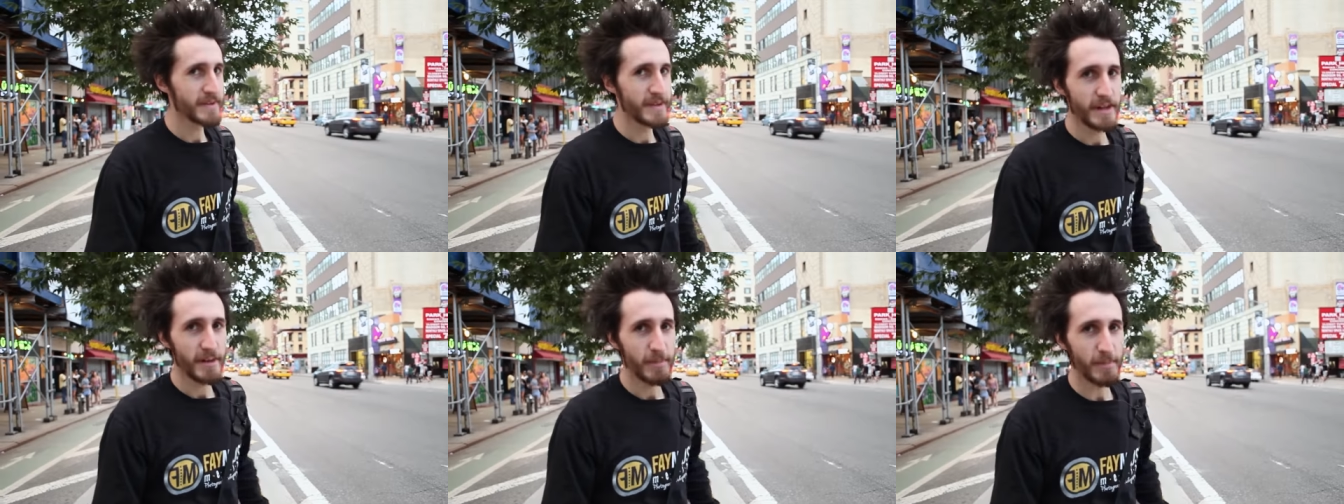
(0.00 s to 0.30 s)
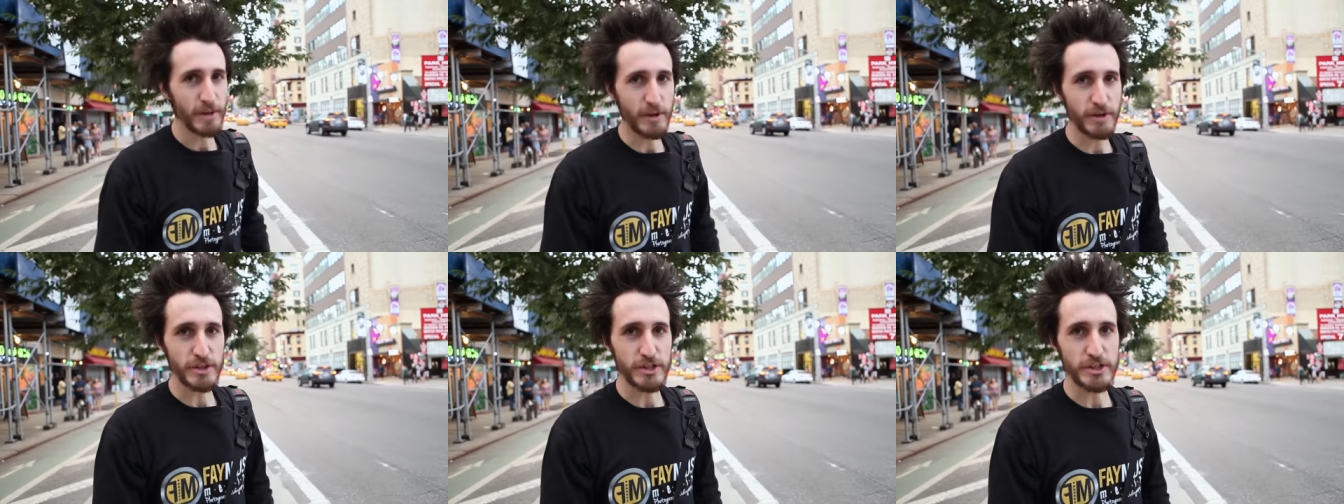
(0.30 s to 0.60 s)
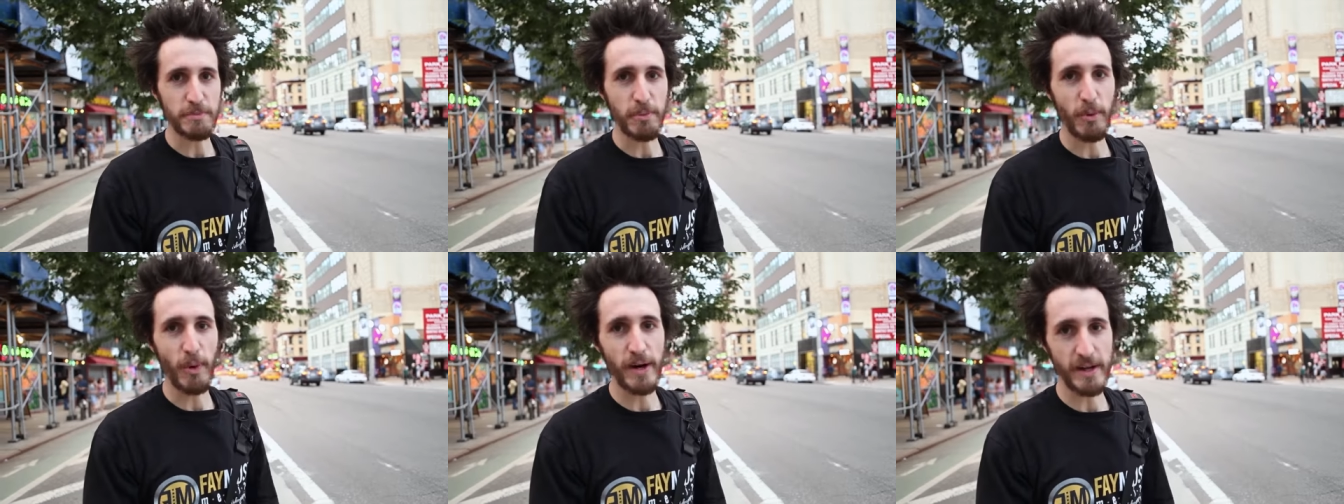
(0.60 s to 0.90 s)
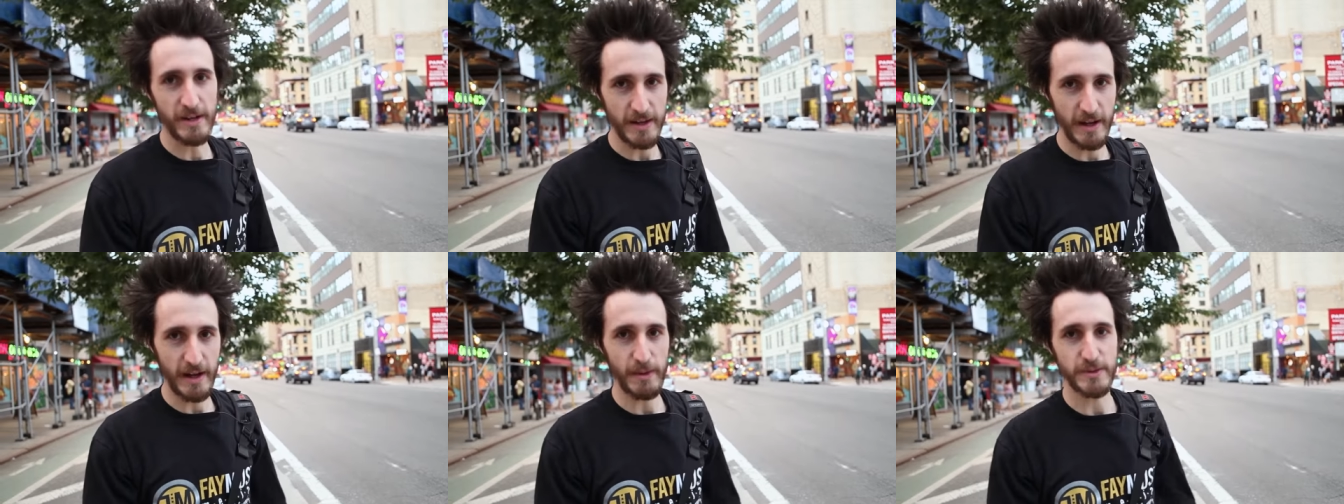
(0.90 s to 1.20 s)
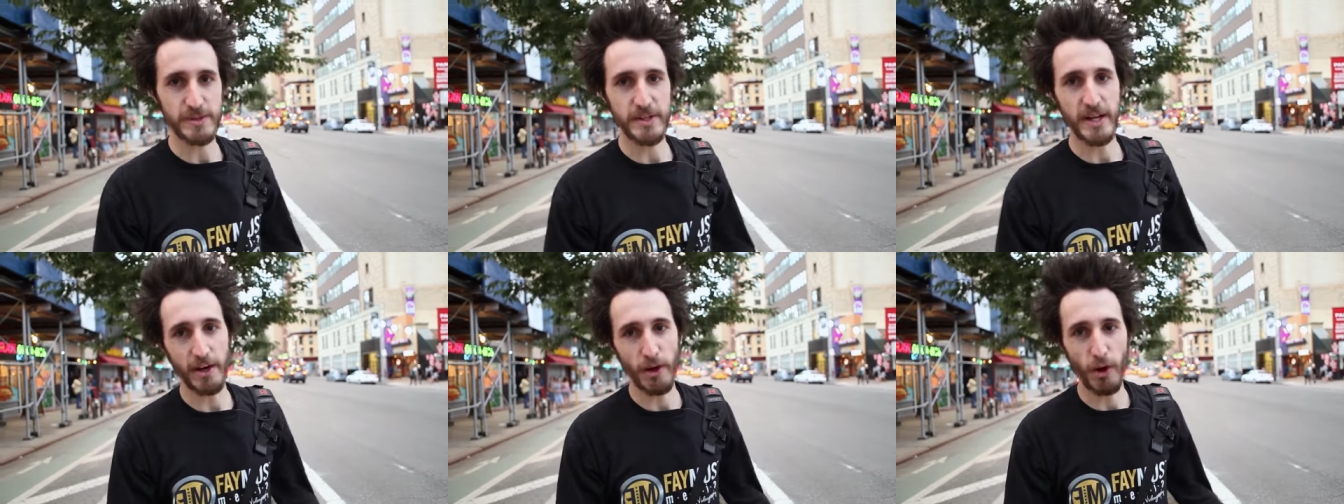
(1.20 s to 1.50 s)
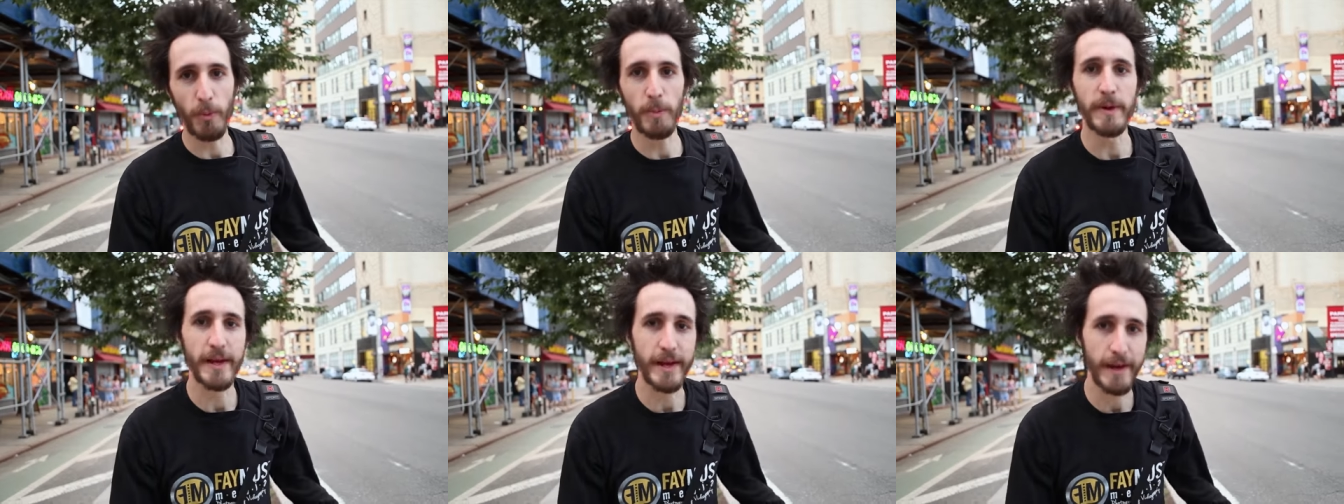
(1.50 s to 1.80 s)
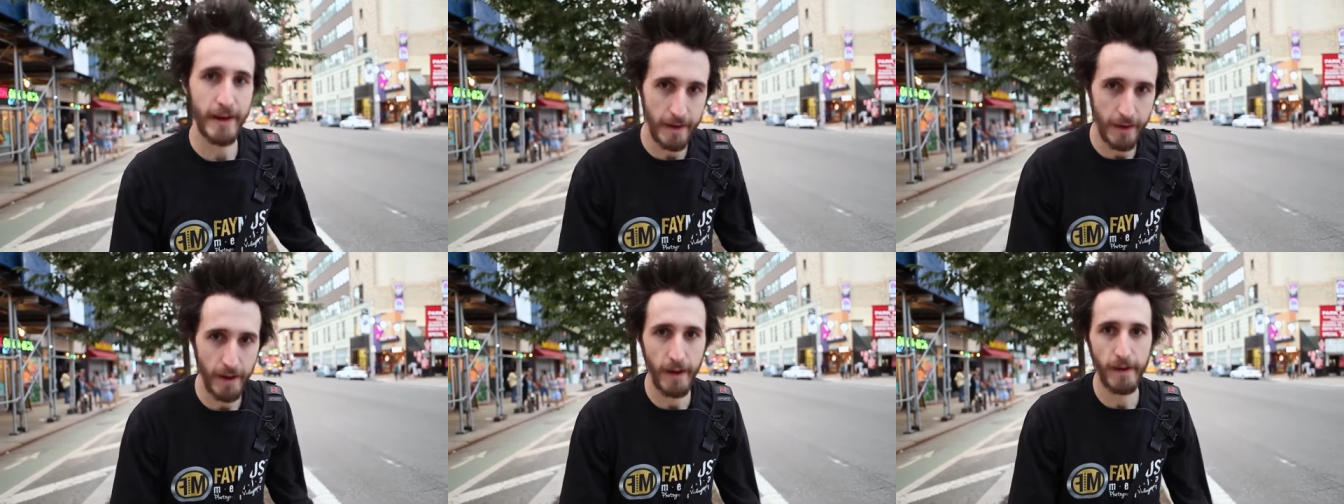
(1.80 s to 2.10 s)
I'm a little disappointed now, I was kind of hoping to get
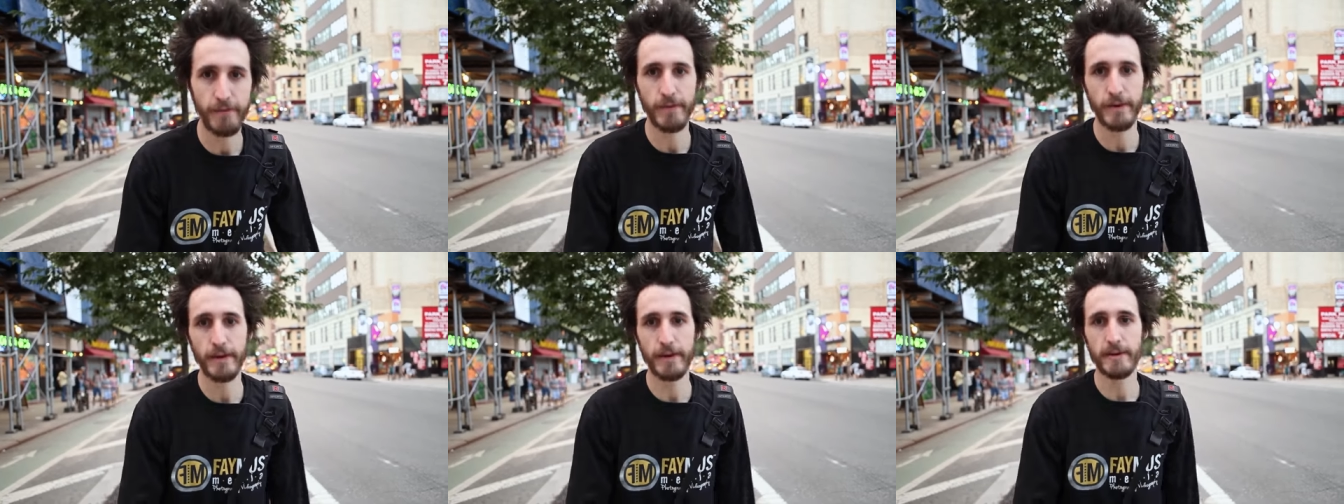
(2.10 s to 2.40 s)
a coffee.